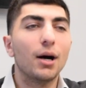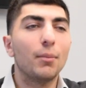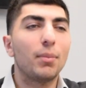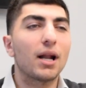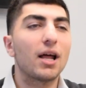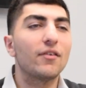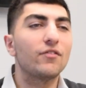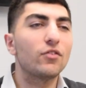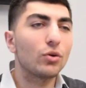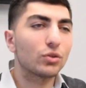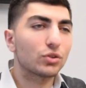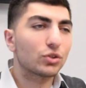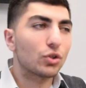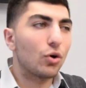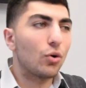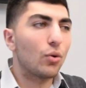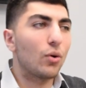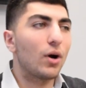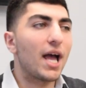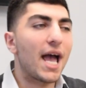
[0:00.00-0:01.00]
but I've
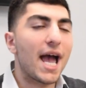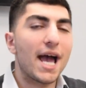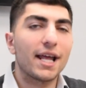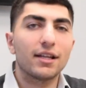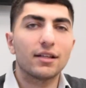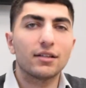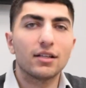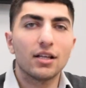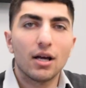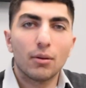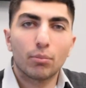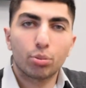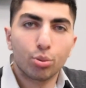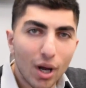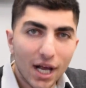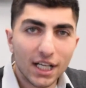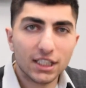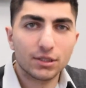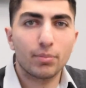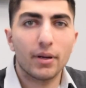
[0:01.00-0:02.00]
also added
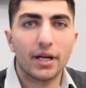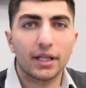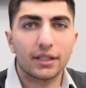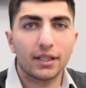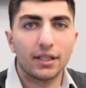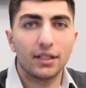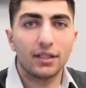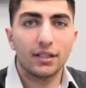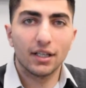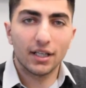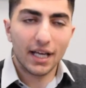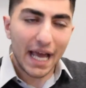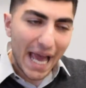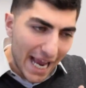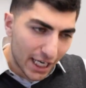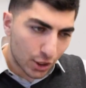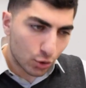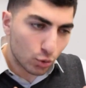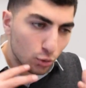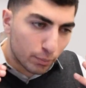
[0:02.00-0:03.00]
prospecting,
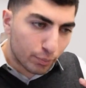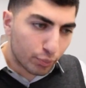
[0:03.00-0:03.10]
actual